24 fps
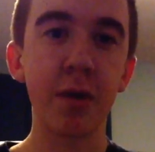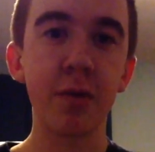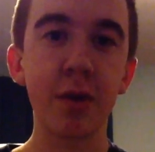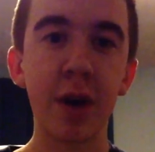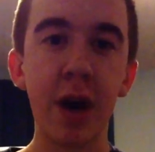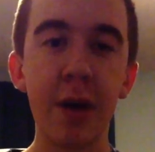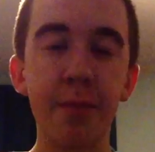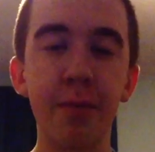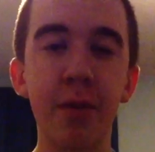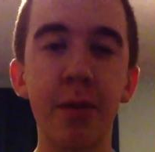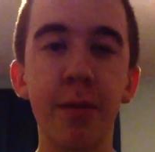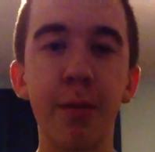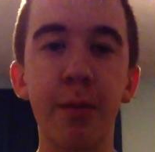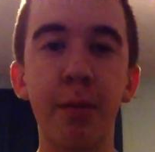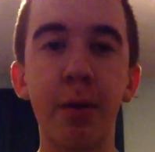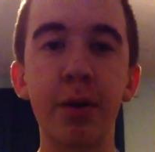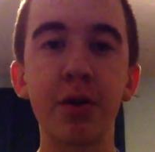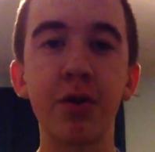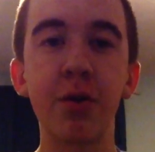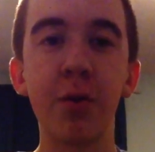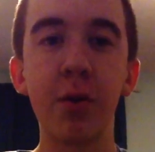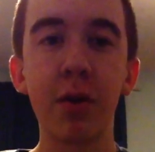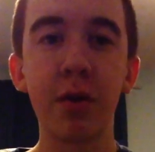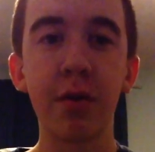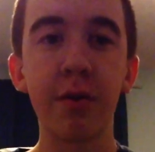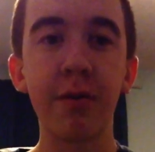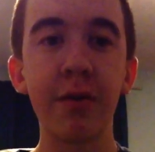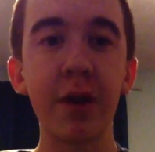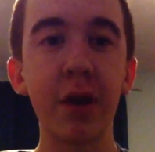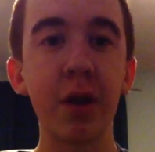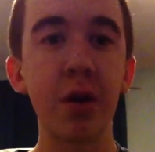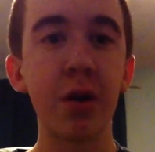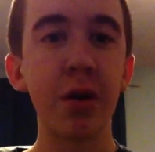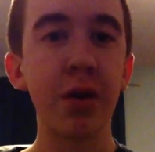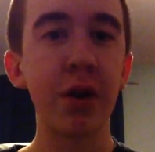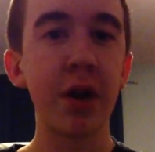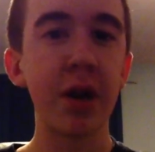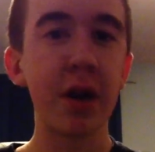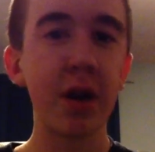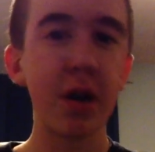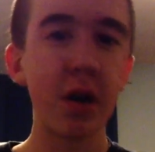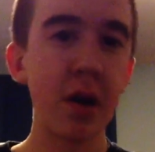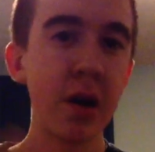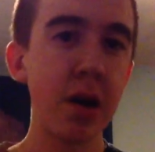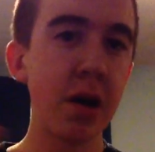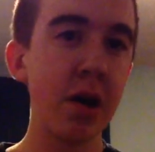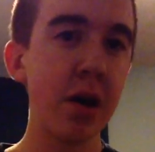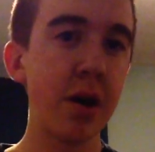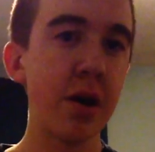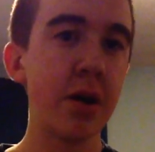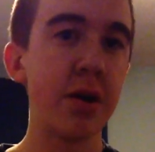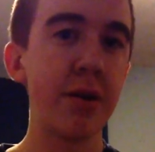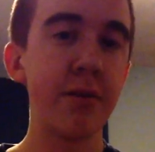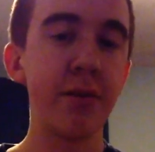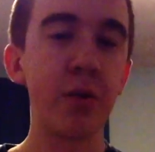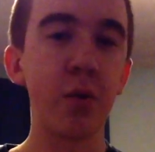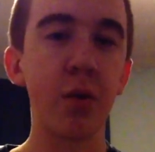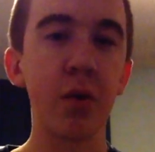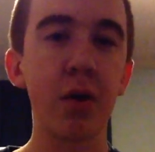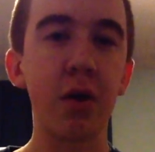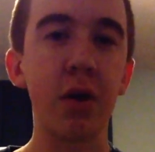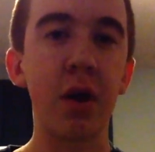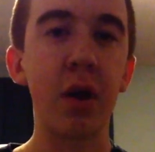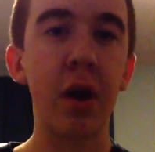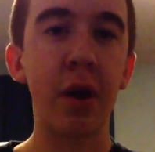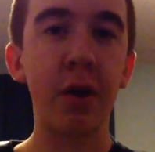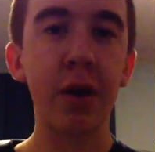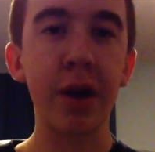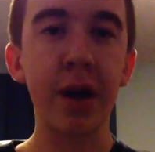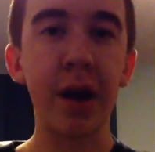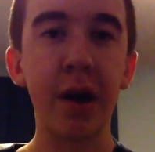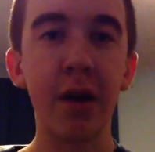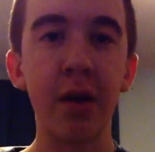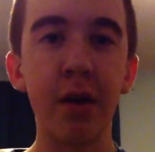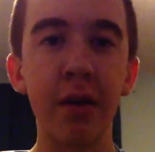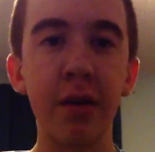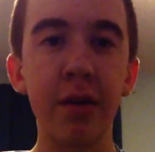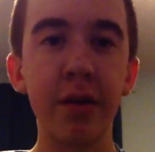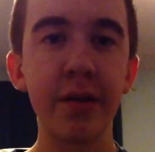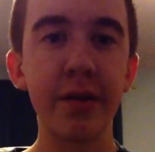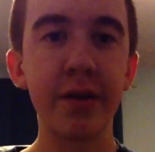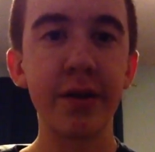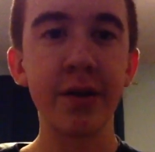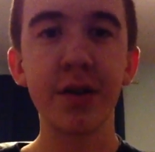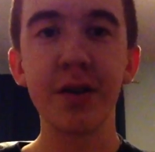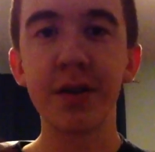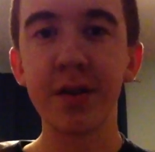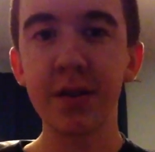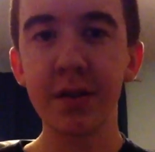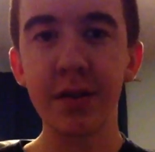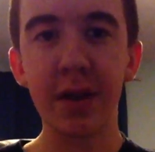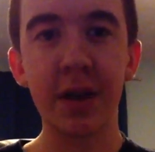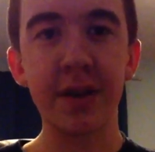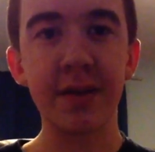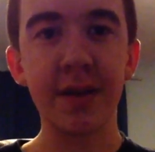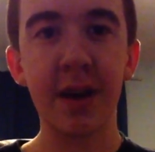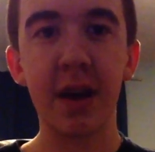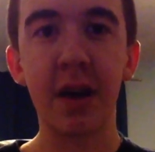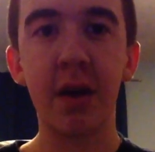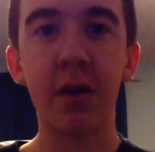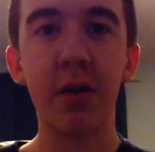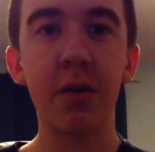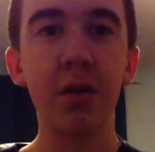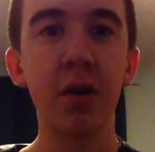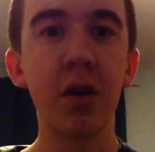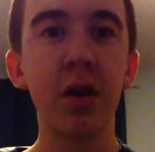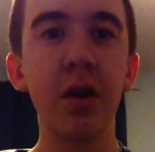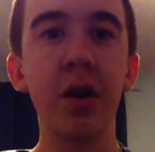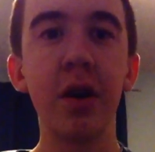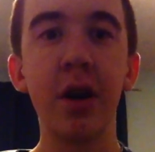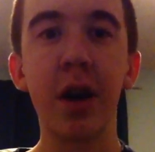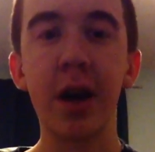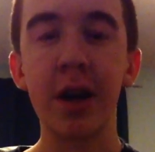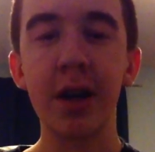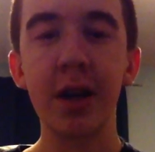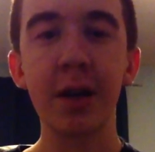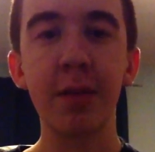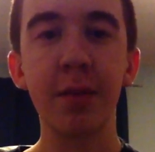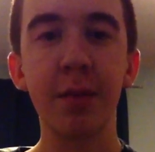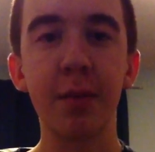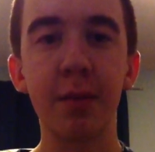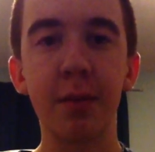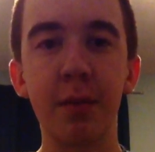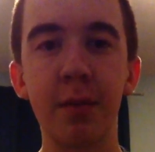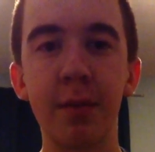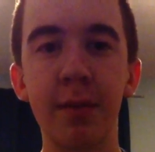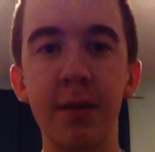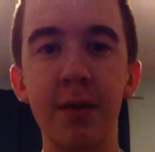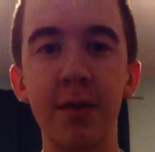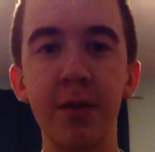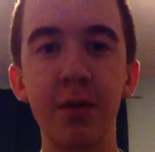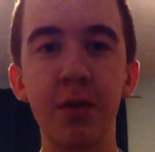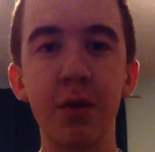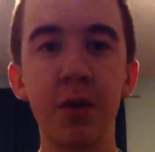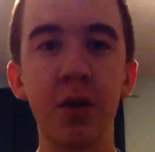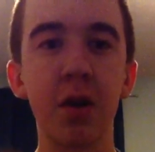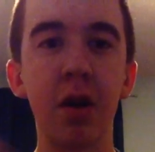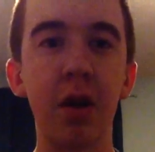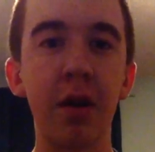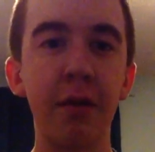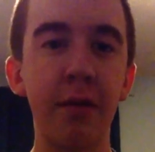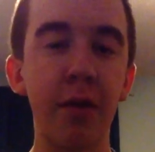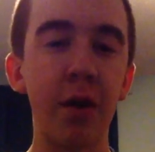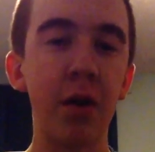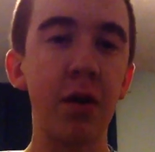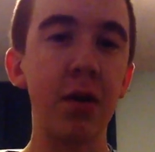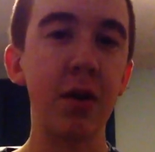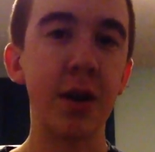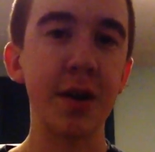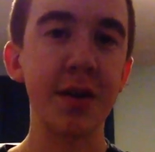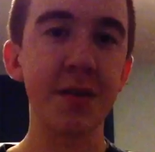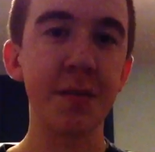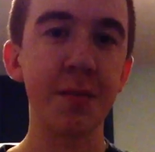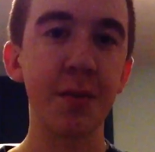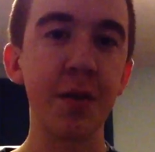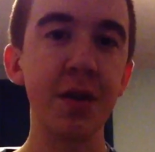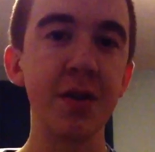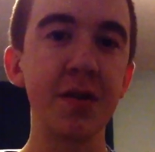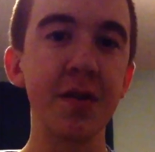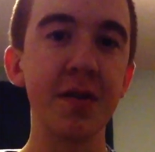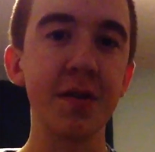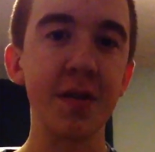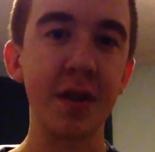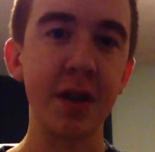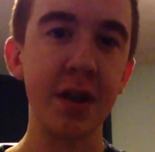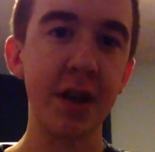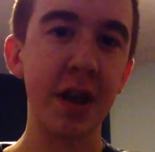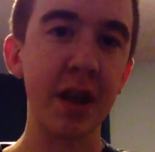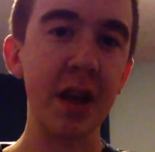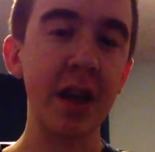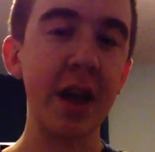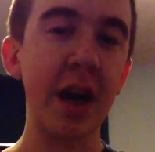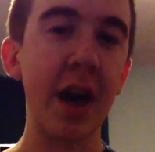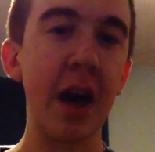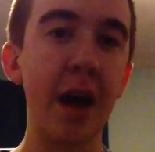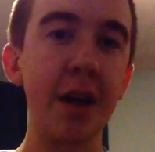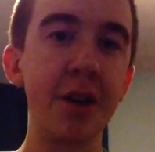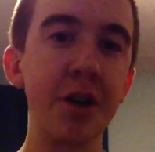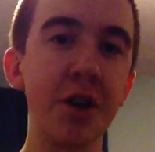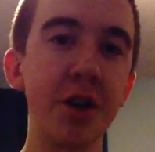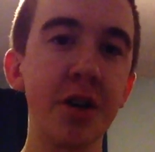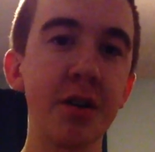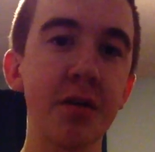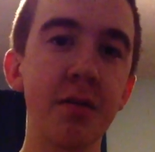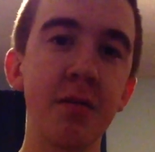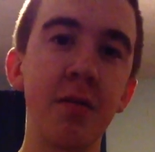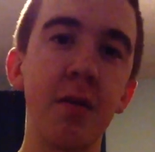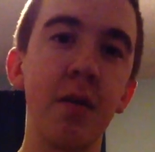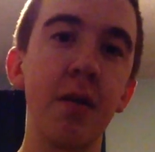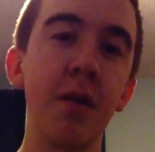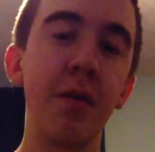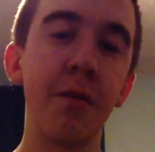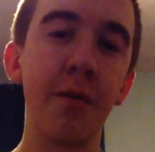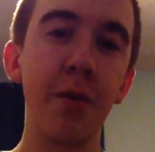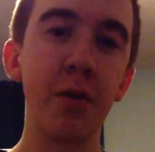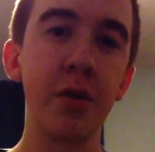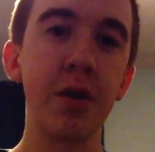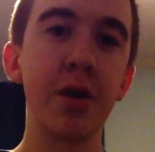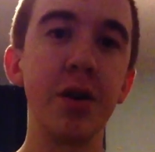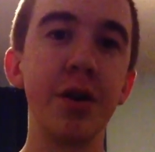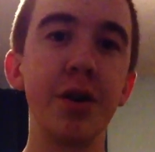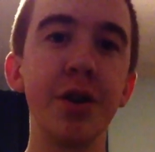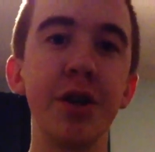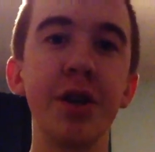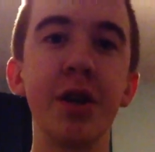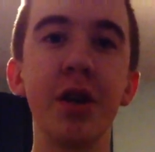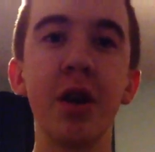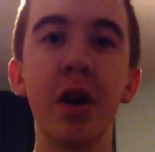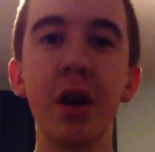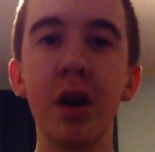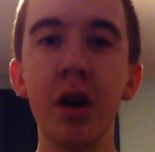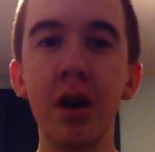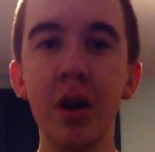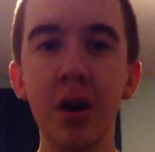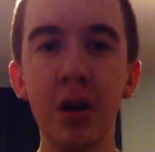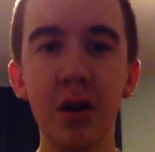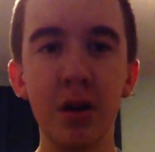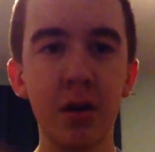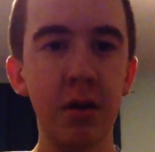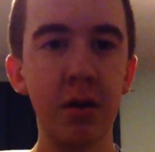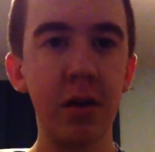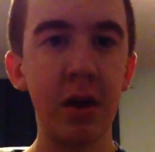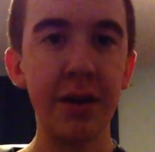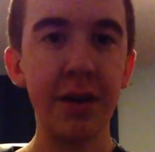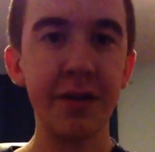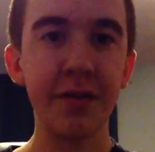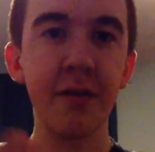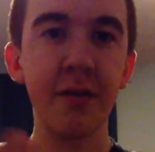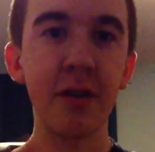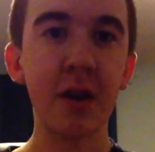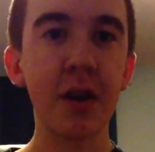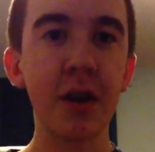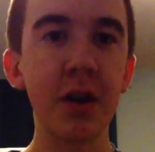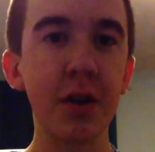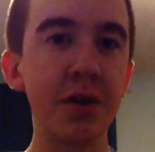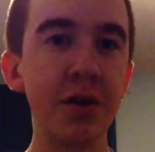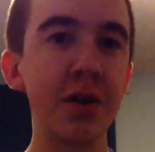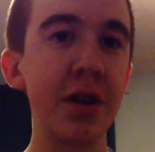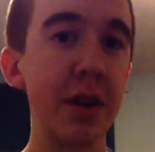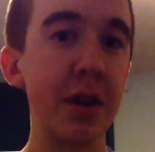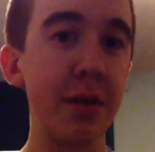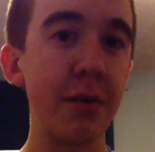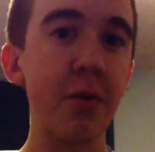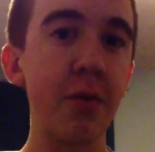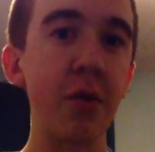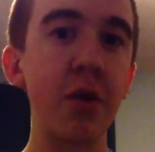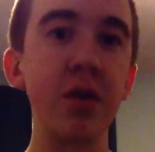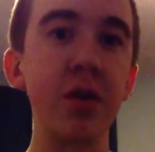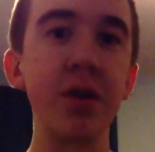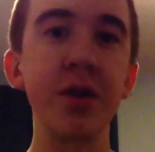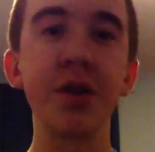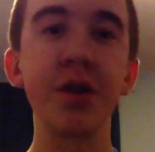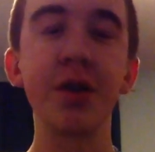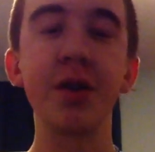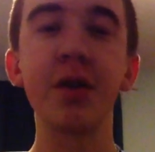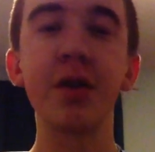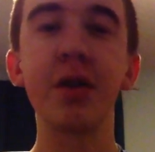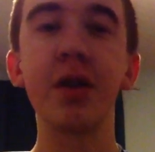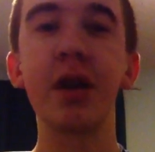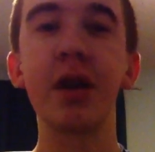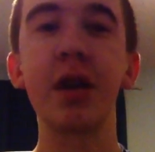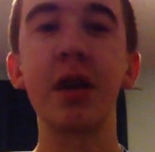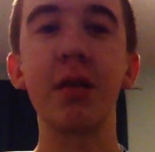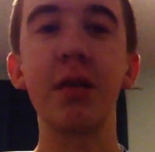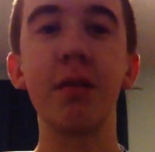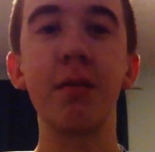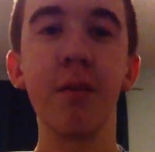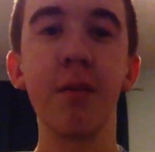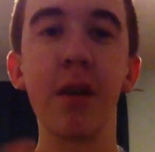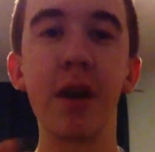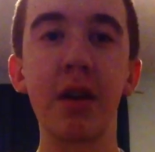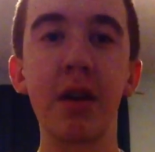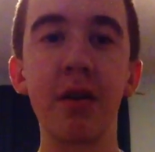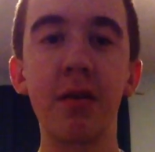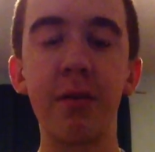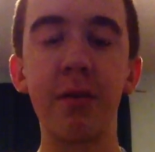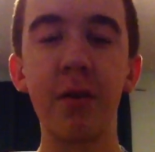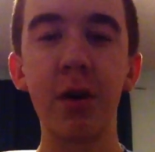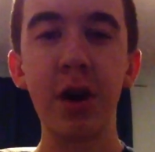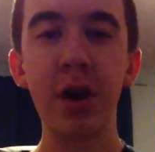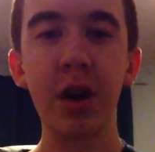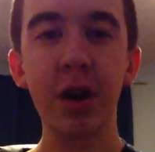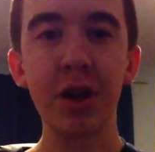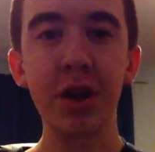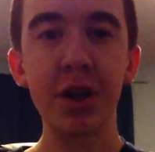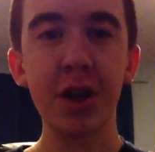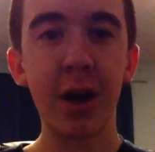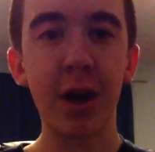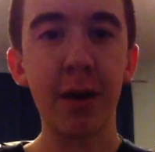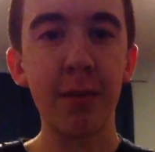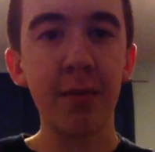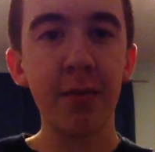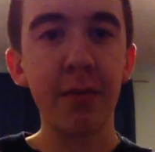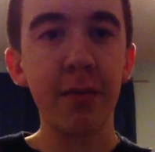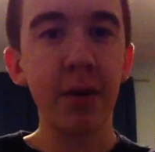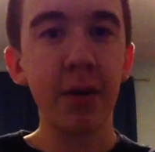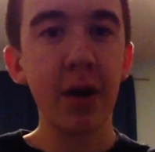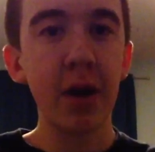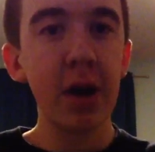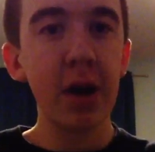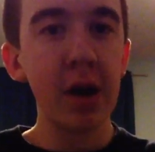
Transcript: kept up on my Twitter feed all day. If you're wondering how I got all this, that's how I keep up on my Twitter, and I follow lots of places like Engadget, and The Verge, and lots of editors at The Verge, and they did a very good job of